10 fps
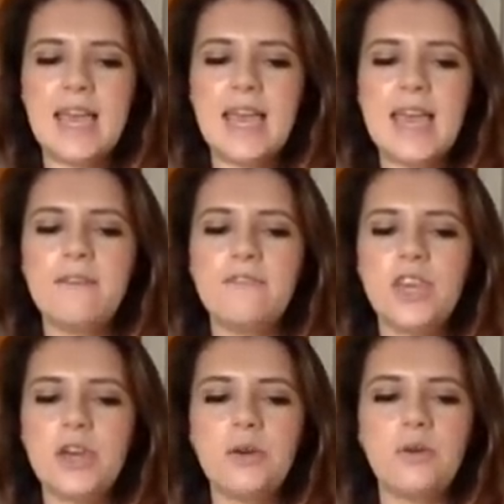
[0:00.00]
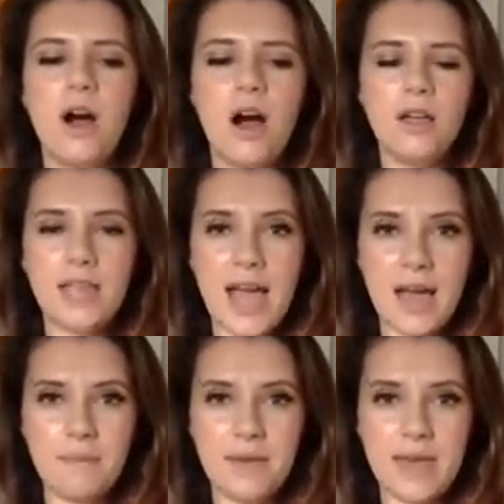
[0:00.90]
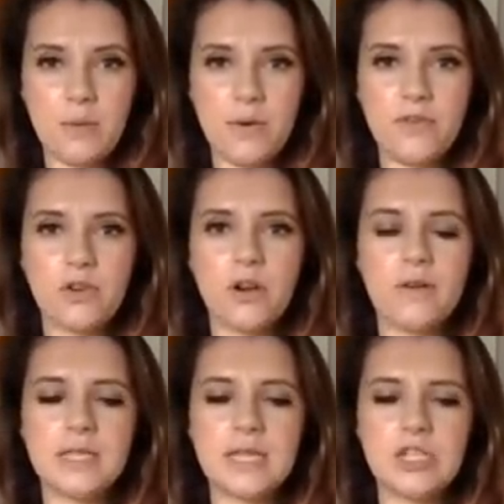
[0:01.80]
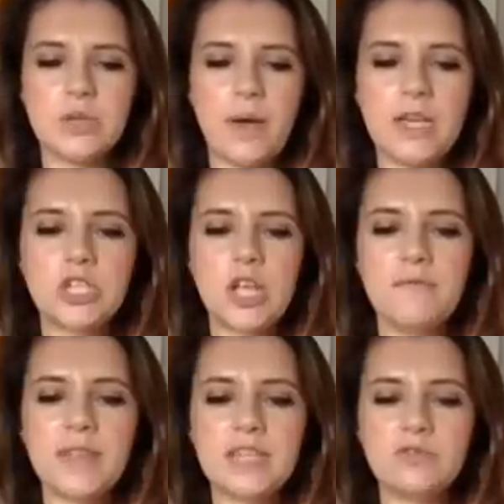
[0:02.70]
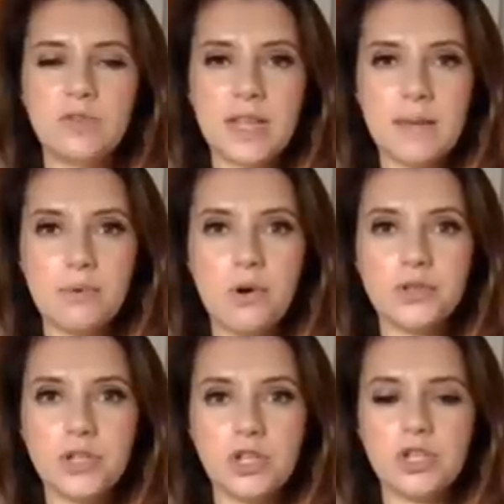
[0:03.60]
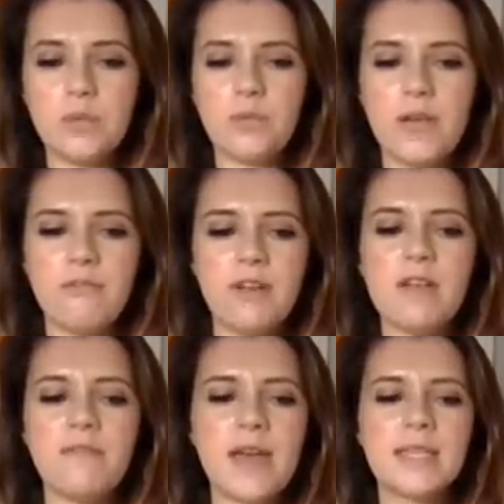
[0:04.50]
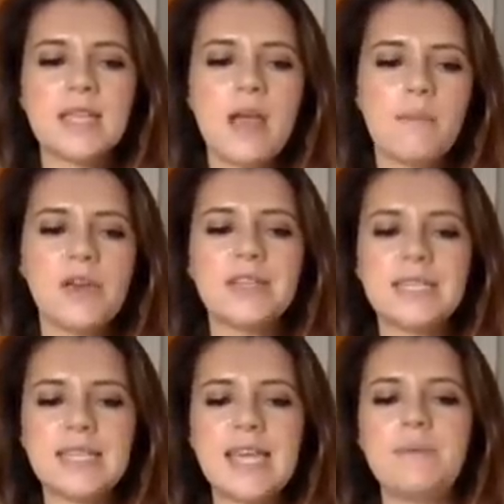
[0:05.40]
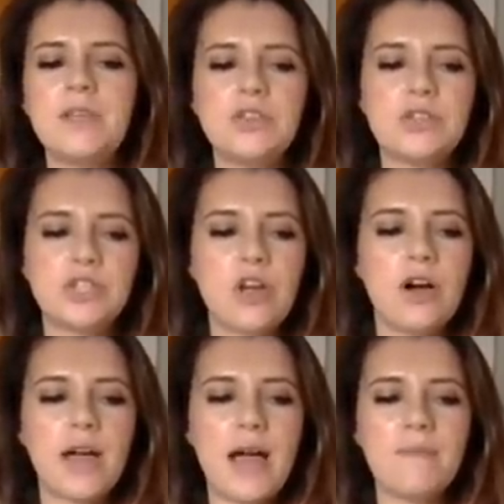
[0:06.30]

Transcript: if you aren't happy with your current situation, then it's really important you do break free of this, because it's keeping you stuck.